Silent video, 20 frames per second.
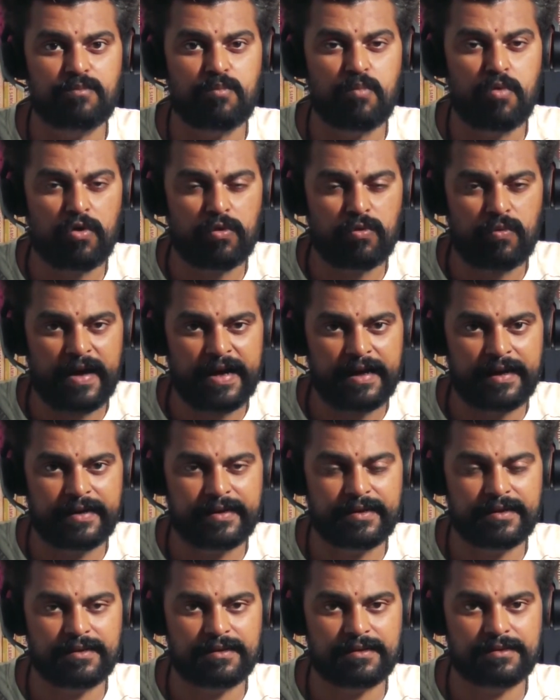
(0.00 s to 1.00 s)
more
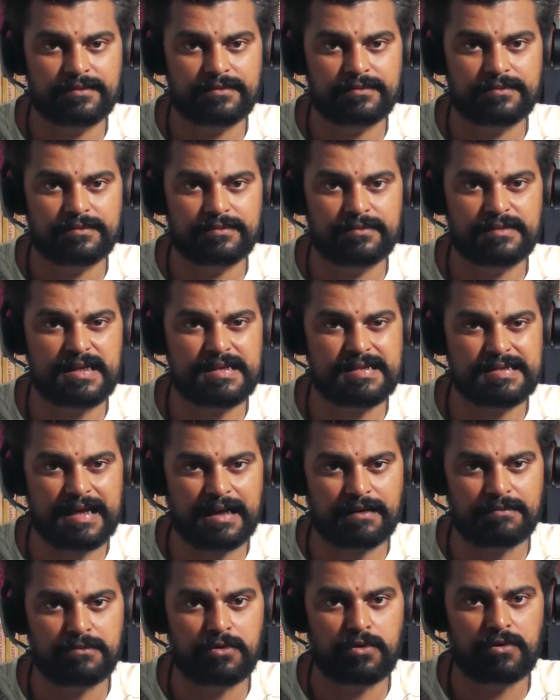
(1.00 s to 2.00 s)
violent? They
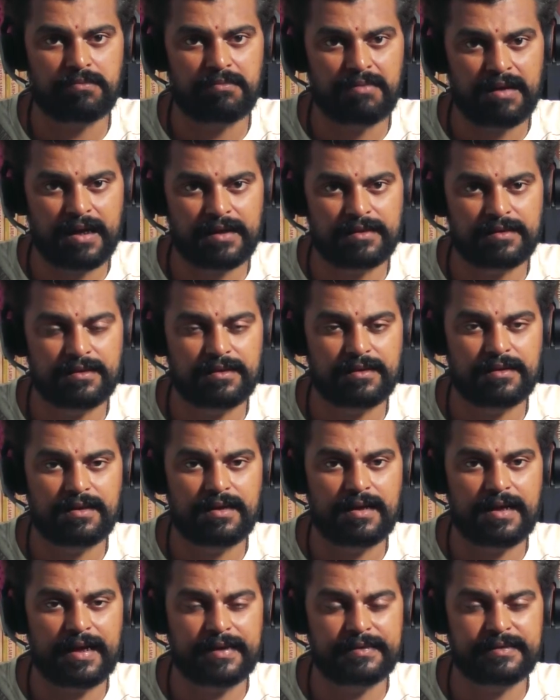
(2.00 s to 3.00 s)
suck more blood
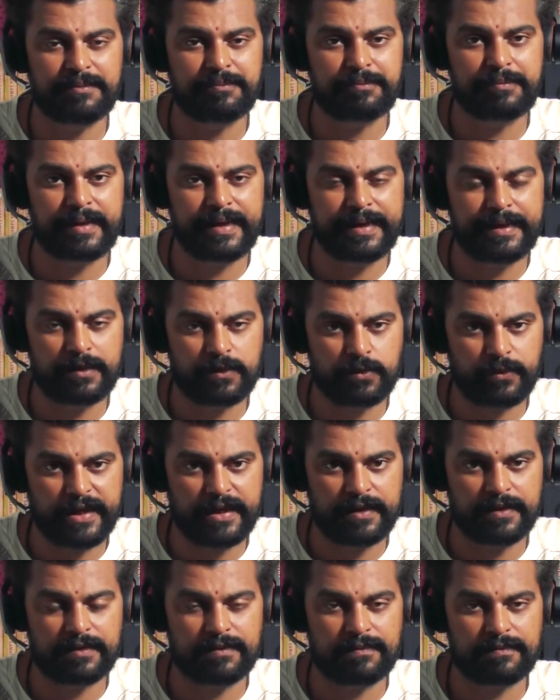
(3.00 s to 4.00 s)
and they breed
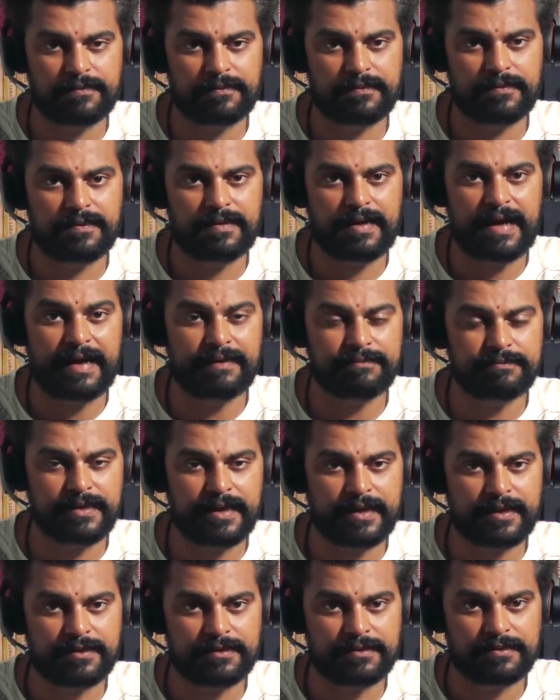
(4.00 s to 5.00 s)
quicker, and
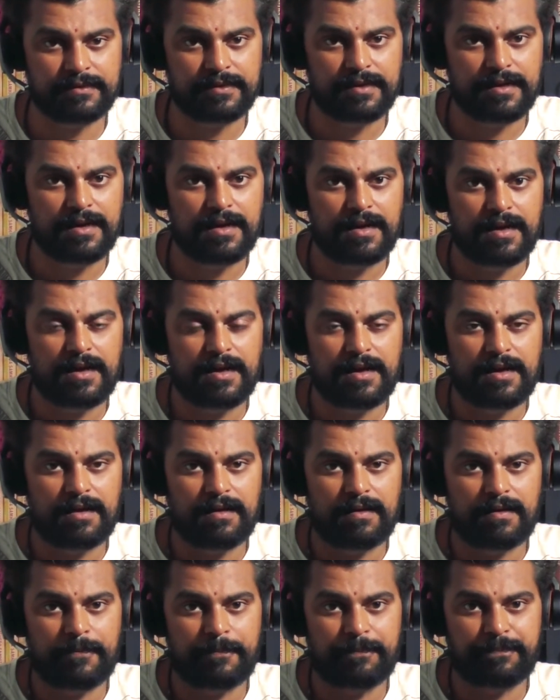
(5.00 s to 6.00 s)
their
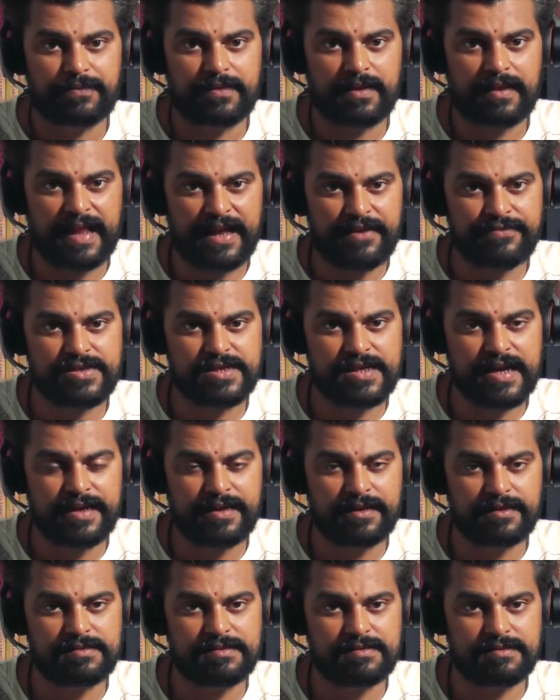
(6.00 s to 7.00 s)
life
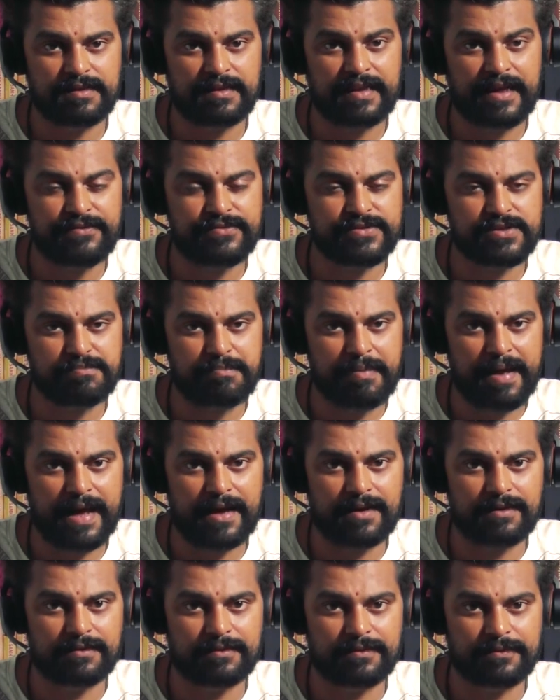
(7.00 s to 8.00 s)
cycle,
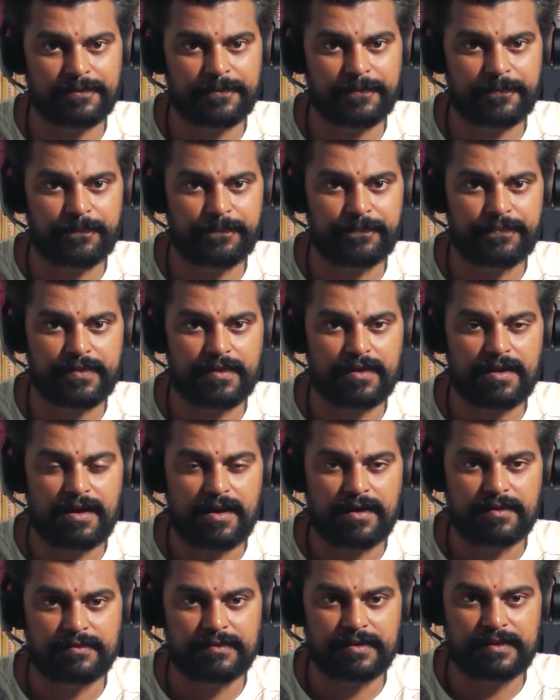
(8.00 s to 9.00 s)
lifespan,
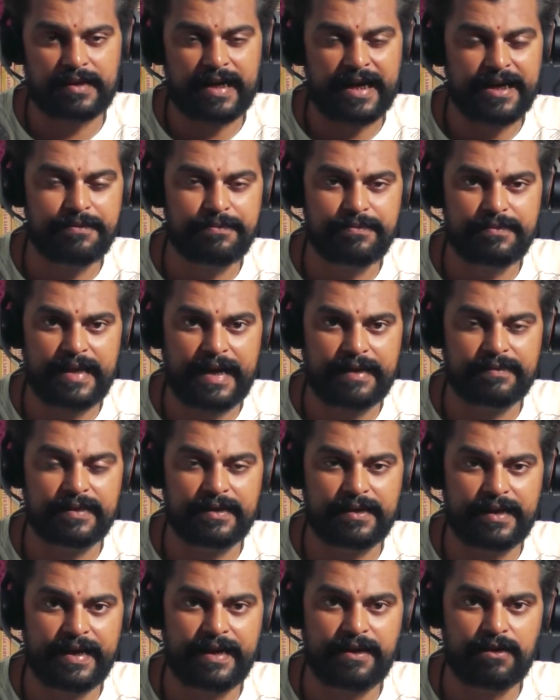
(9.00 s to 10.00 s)
the time that
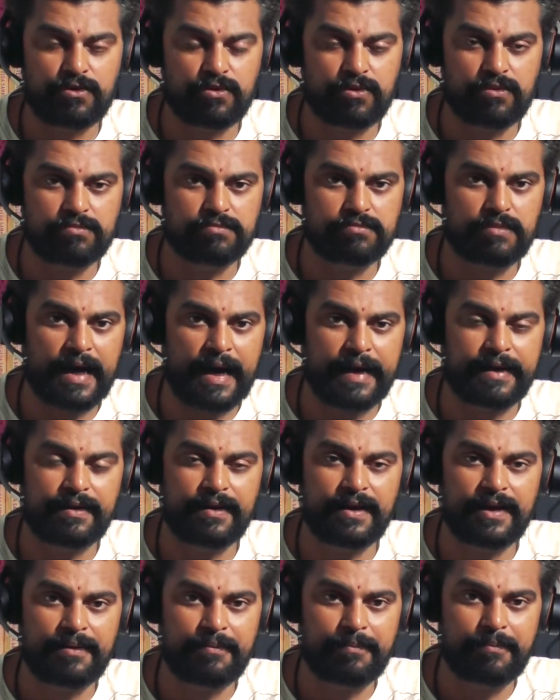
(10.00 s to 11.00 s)
they take to
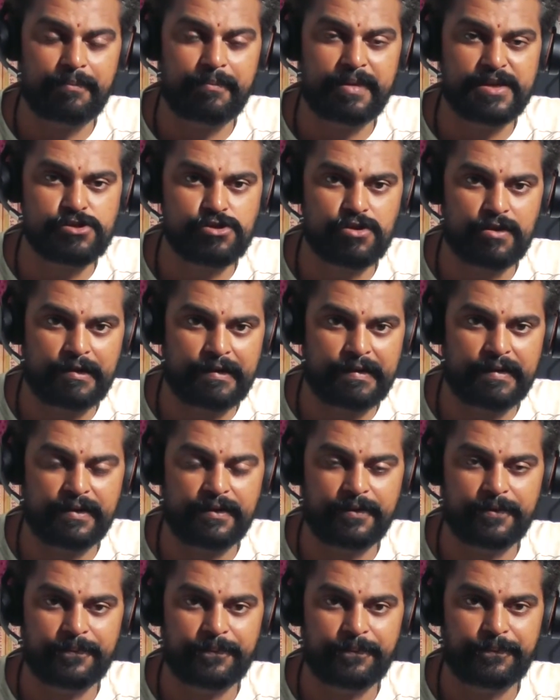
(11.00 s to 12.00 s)
attain
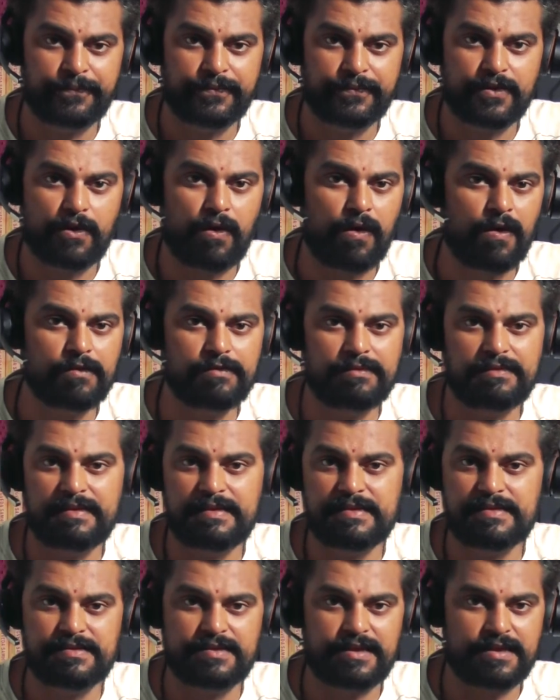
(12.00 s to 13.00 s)
maturity, all
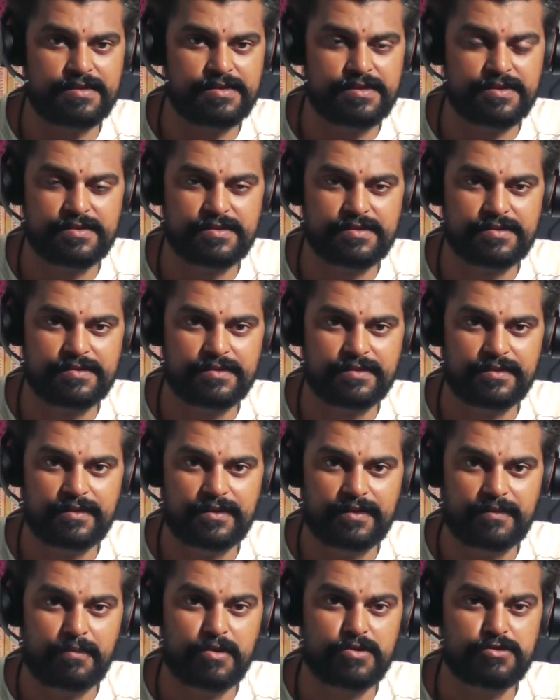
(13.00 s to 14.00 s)
these changes.
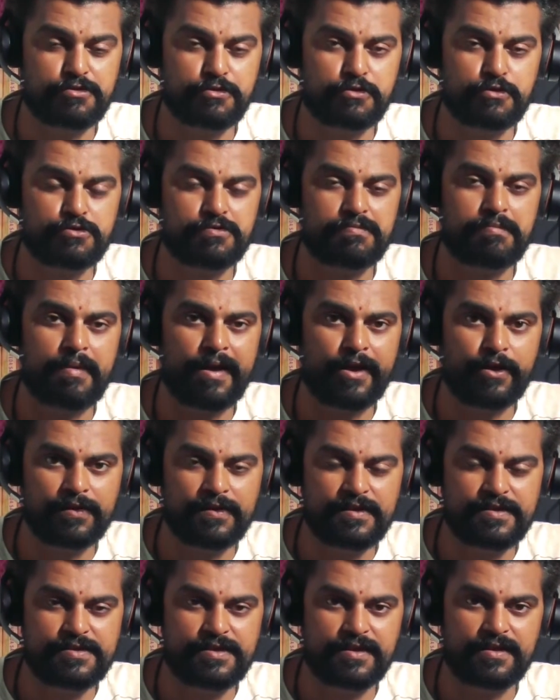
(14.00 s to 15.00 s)
Mosquitoes'
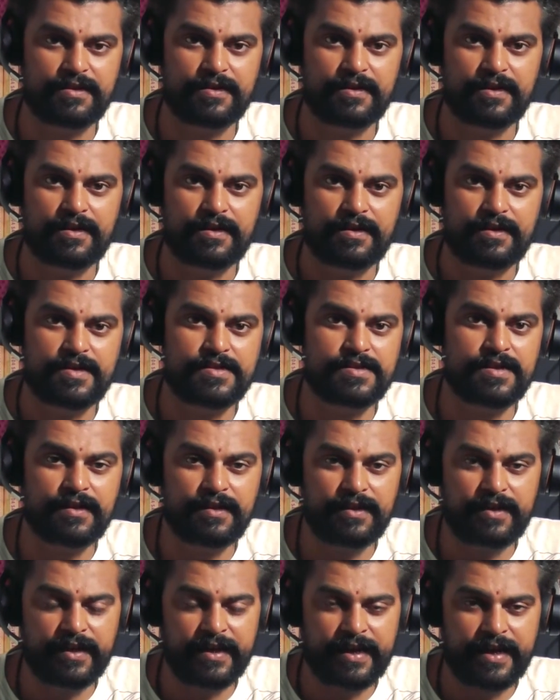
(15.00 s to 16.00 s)
biology is
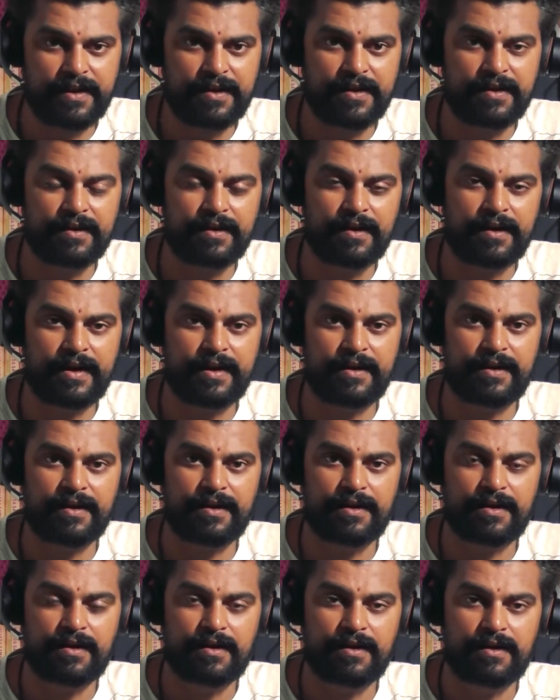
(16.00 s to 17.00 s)
intricately
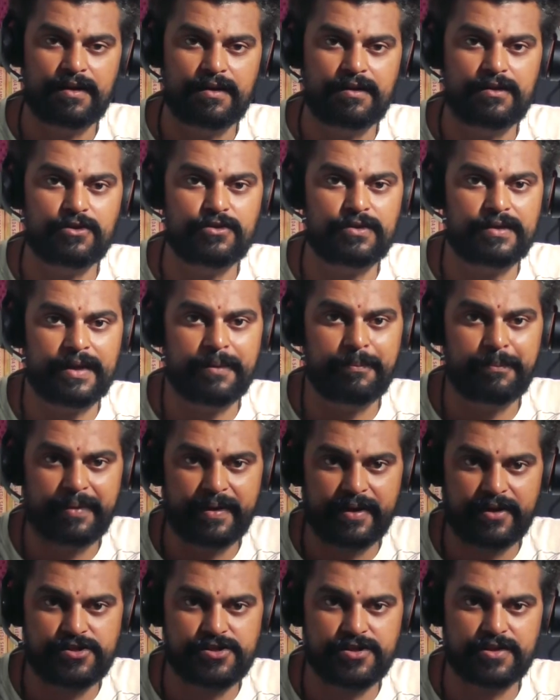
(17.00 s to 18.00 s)
related to the
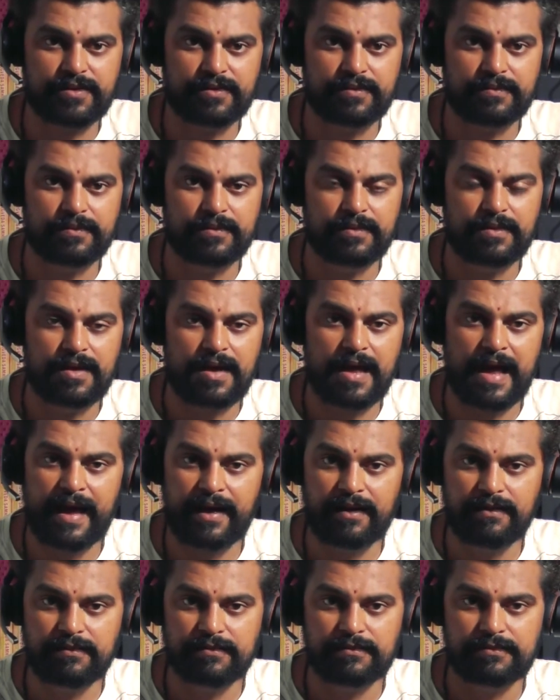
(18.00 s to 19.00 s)
temperature,
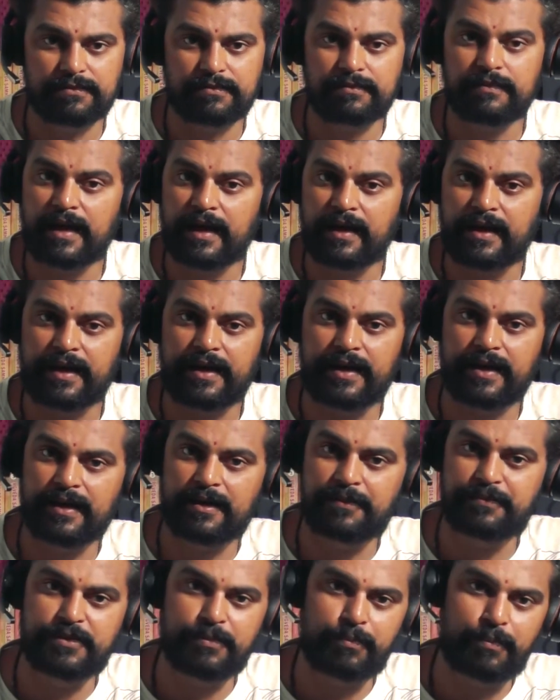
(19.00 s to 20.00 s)
and we are
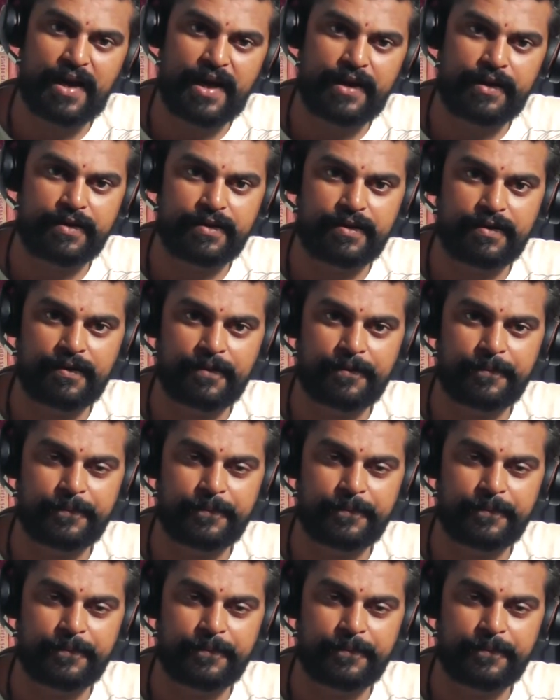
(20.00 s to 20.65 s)
heating up the planet.